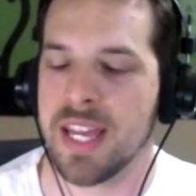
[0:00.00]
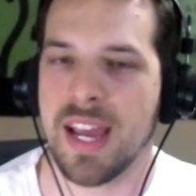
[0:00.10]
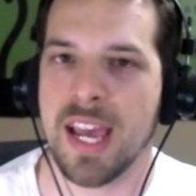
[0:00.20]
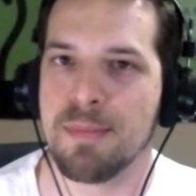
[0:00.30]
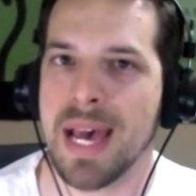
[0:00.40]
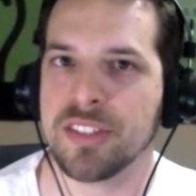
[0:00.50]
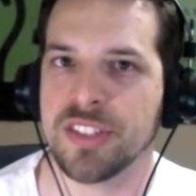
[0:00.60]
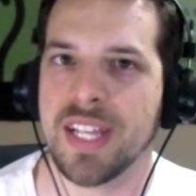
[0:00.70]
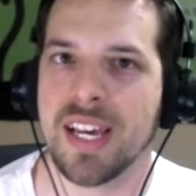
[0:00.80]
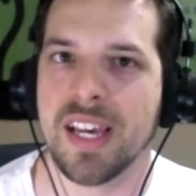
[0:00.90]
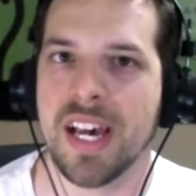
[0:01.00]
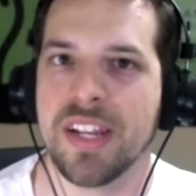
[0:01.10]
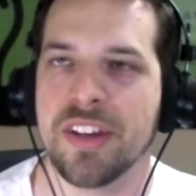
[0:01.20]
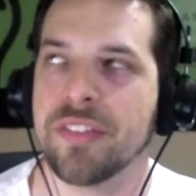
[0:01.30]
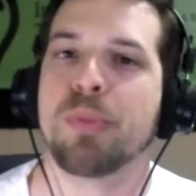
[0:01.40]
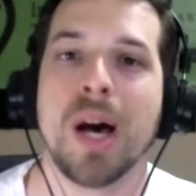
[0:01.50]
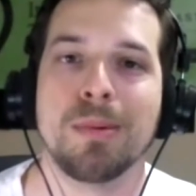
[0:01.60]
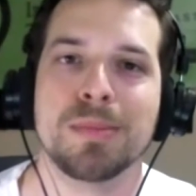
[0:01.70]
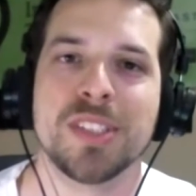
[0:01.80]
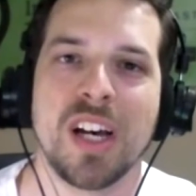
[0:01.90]
I imagine that kind of
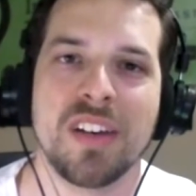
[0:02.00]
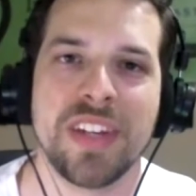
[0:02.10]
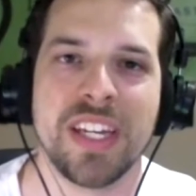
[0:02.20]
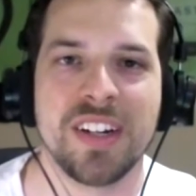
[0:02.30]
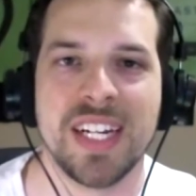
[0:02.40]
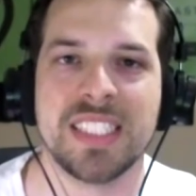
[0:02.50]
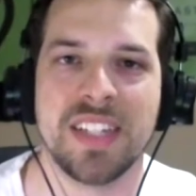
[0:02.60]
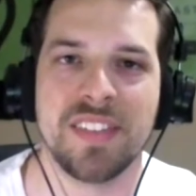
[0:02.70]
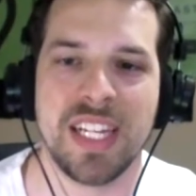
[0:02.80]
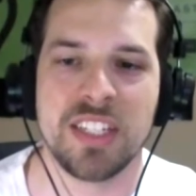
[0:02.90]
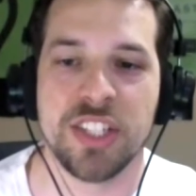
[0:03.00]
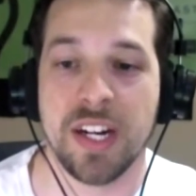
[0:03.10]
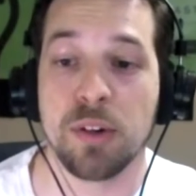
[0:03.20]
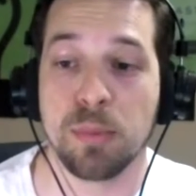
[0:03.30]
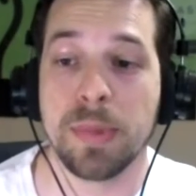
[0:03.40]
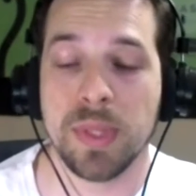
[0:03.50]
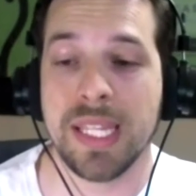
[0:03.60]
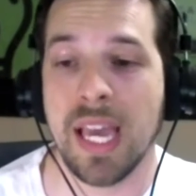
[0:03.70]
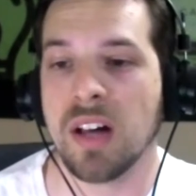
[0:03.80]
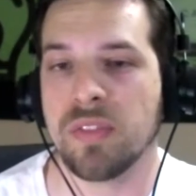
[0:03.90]
problem solving, creativity, and sharing will be
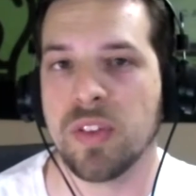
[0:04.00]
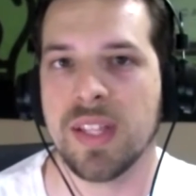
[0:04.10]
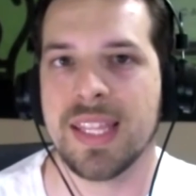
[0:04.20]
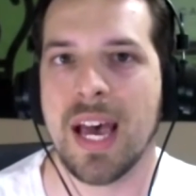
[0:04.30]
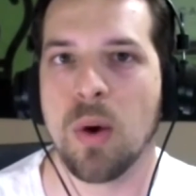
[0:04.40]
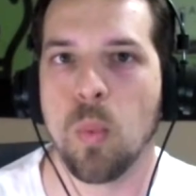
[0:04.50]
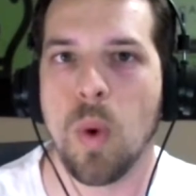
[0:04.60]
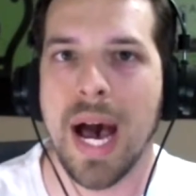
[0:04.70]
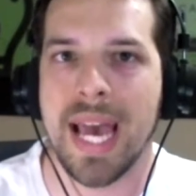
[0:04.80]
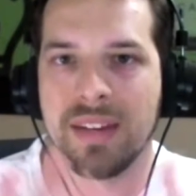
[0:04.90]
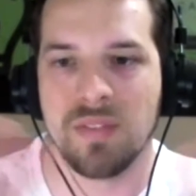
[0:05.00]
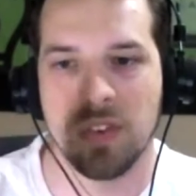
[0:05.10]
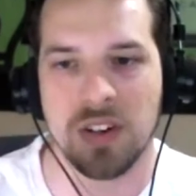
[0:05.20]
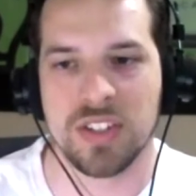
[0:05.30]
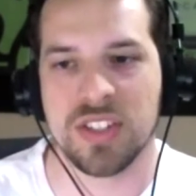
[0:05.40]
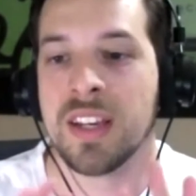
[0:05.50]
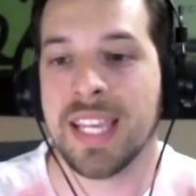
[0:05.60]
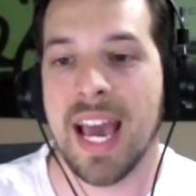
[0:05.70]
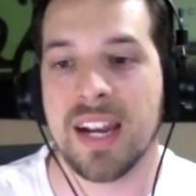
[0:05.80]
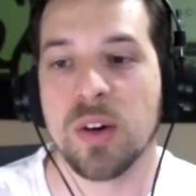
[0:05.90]
really helpful in that wide versed
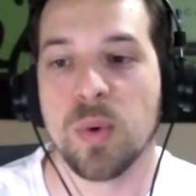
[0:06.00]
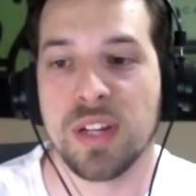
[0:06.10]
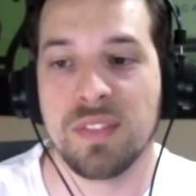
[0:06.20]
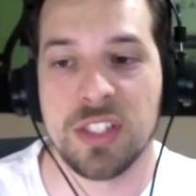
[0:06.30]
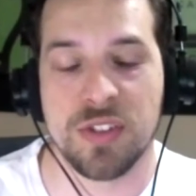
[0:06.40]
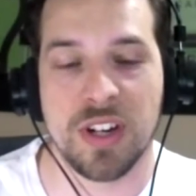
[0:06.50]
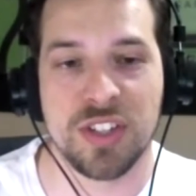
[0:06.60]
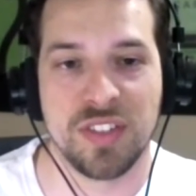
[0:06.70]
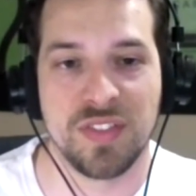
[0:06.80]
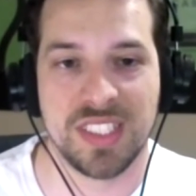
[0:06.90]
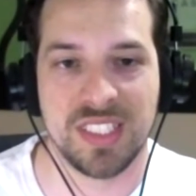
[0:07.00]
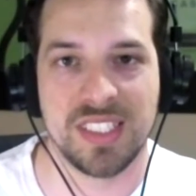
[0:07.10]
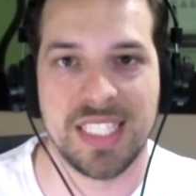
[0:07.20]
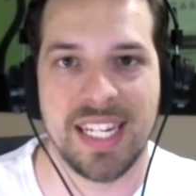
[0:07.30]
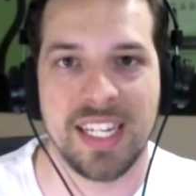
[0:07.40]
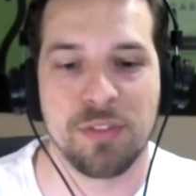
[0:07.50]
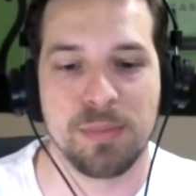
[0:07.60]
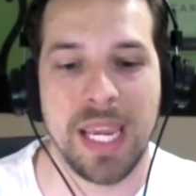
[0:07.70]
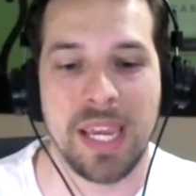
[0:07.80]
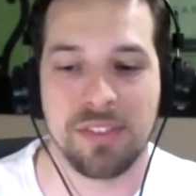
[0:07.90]
category of instructional facilitating
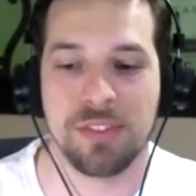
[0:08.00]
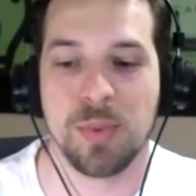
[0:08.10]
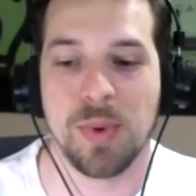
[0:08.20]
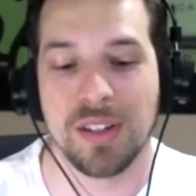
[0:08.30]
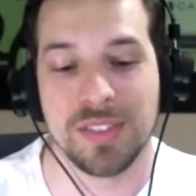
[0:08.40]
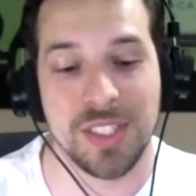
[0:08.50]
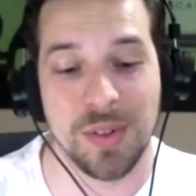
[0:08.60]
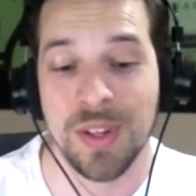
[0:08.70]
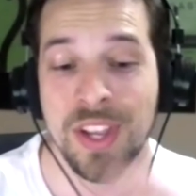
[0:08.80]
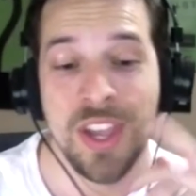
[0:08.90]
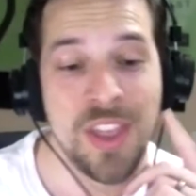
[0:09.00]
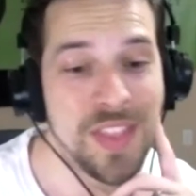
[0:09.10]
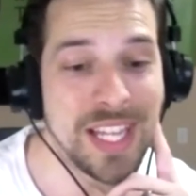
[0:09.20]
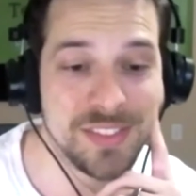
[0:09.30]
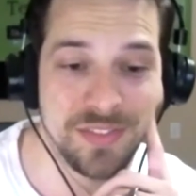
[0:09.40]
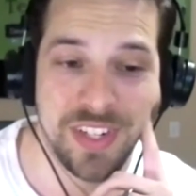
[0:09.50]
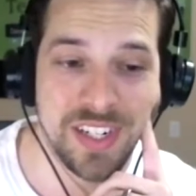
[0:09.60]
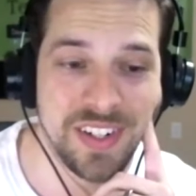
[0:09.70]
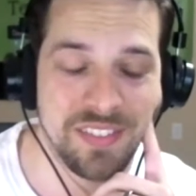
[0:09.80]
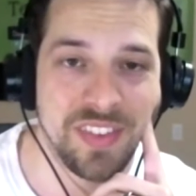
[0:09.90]
from K through 12. So that's
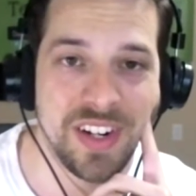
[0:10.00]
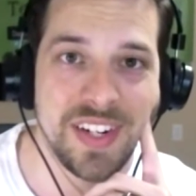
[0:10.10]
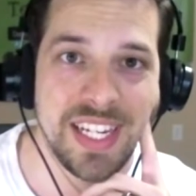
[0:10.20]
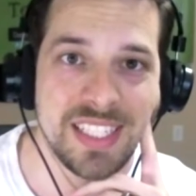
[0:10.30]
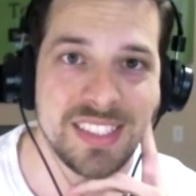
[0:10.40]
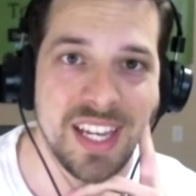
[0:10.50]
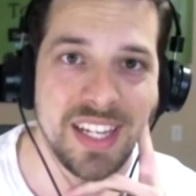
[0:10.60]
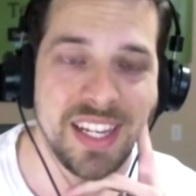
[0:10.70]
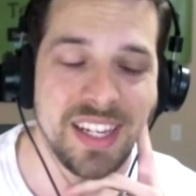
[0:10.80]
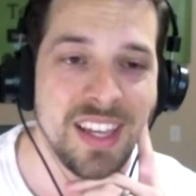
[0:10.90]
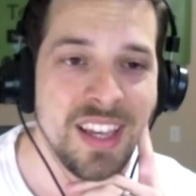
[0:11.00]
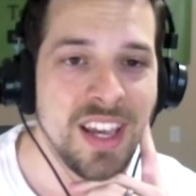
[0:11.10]
very, very exciting.